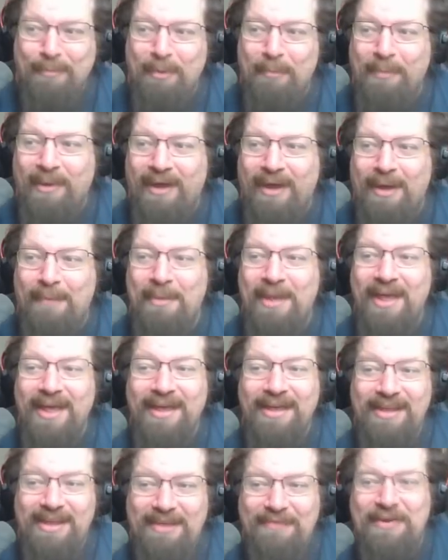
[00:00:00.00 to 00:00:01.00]
bomb,
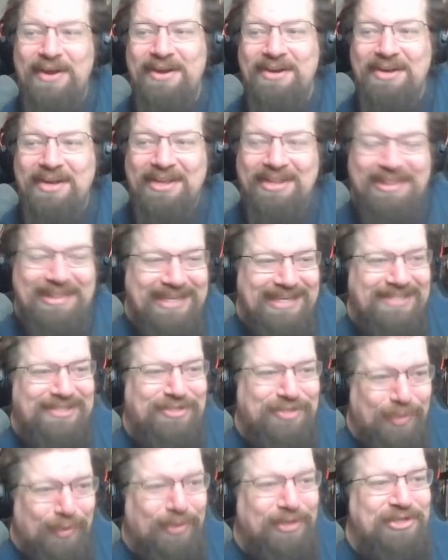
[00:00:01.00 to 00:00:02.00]
even Elite
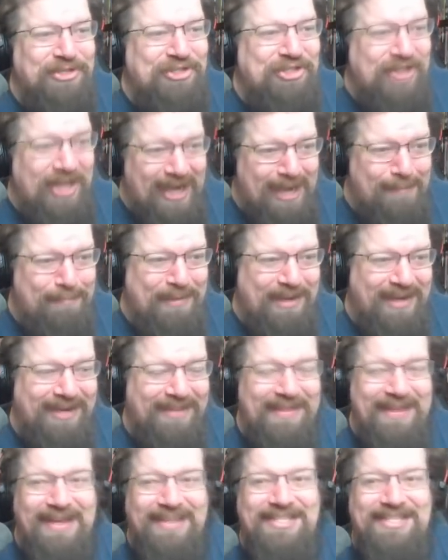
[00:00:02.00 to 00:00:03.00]
Tauren Champion. I
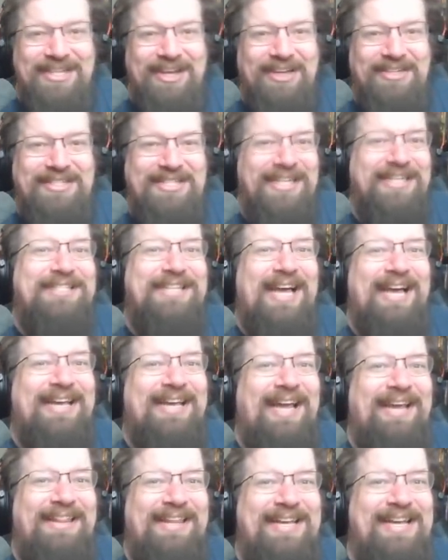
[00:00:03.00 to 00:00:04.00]
think I saw TikTok
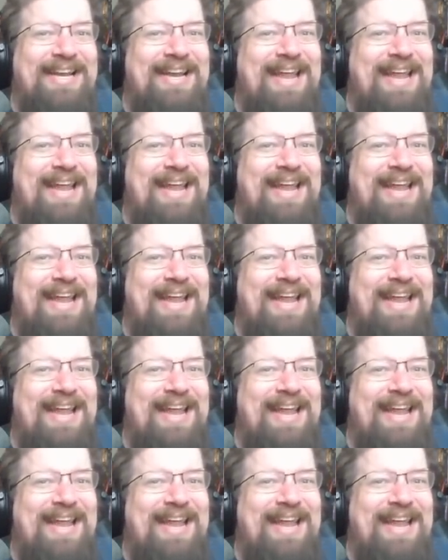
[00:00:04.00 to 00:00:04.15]
get like an